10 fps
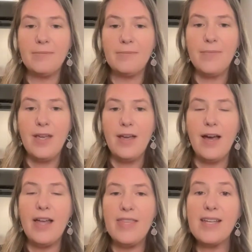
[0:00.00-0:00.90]
Yeah,
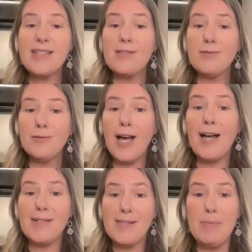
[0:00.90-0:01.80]
I think it's a
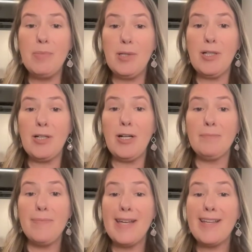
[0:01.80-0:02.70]
lot simpler
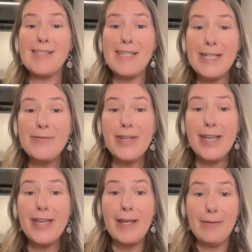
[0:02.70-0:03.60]
because
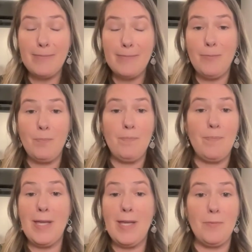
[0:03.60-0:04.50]
even
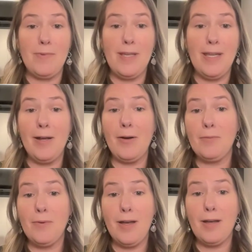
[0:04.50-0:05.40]
being,
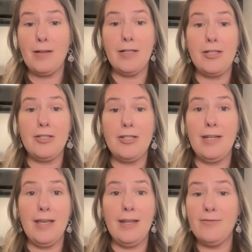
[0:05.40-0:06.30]
a
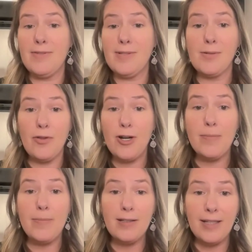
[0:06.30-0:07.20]
clinician in a physical
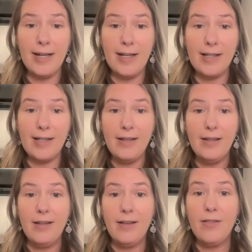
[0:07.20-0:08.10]
therapy clinic,
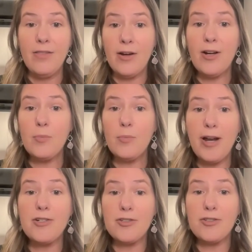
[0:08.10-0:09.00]
they're
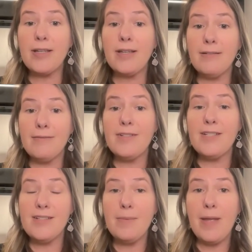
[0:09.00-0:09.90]
pressuring you
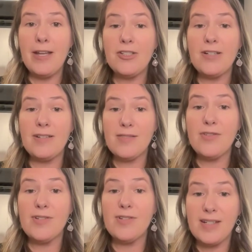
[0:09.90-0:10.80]
to see patients
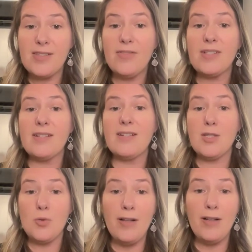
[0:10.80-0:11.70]
for 6
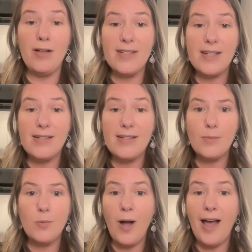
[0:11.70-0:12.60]
visits, 12
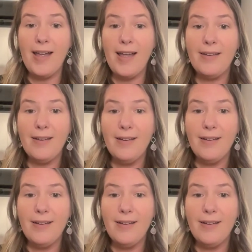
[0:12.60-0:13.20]
visits. Why?